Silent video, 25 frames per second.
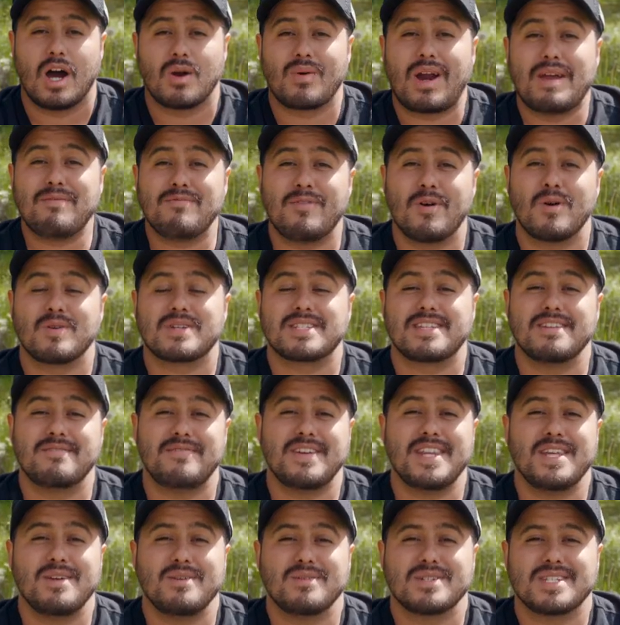Alright folks, the
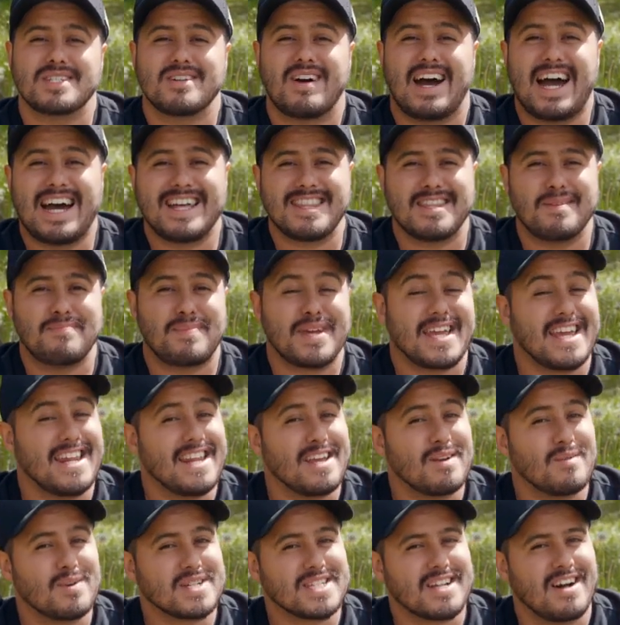video you saw at the
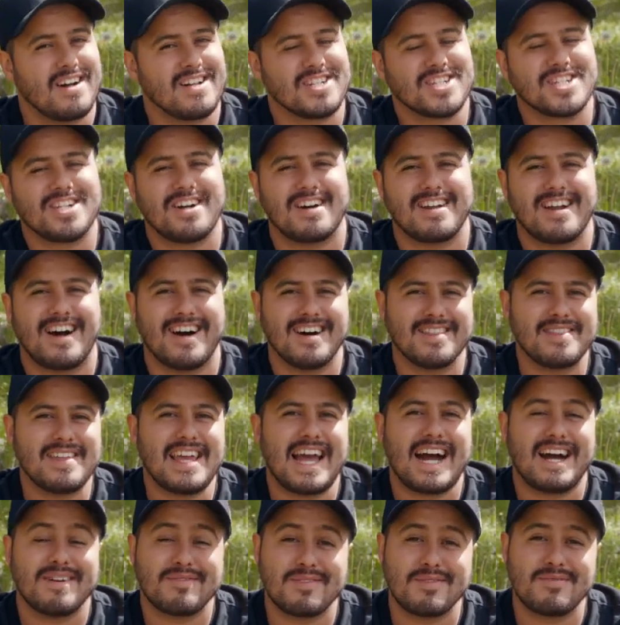beginning was all shot on
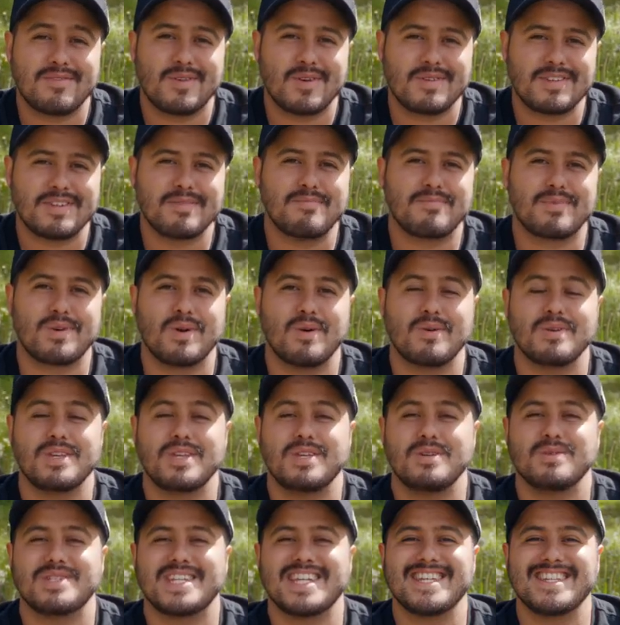the iPhone 14 Pro
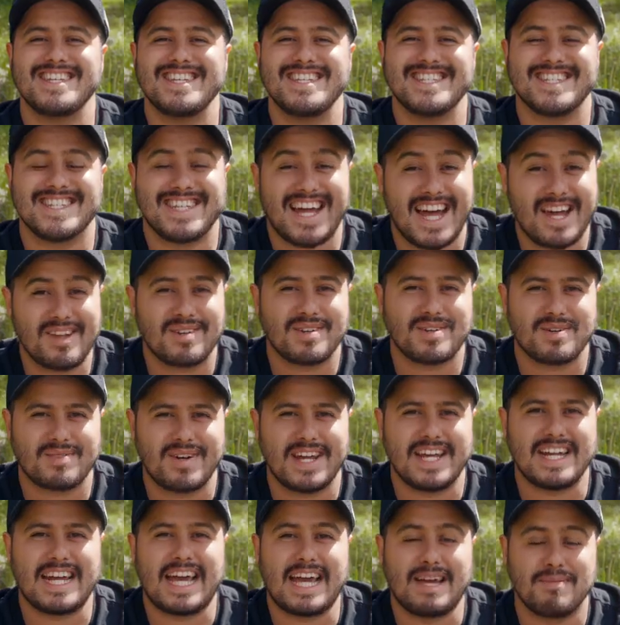using the Zion
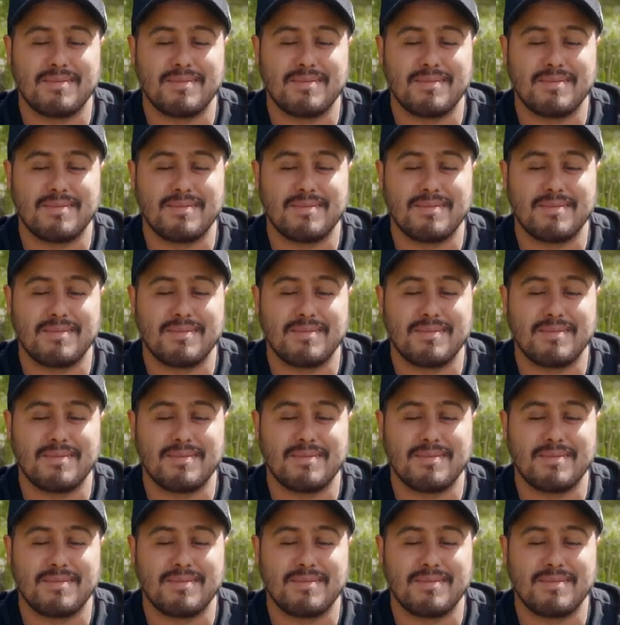Crane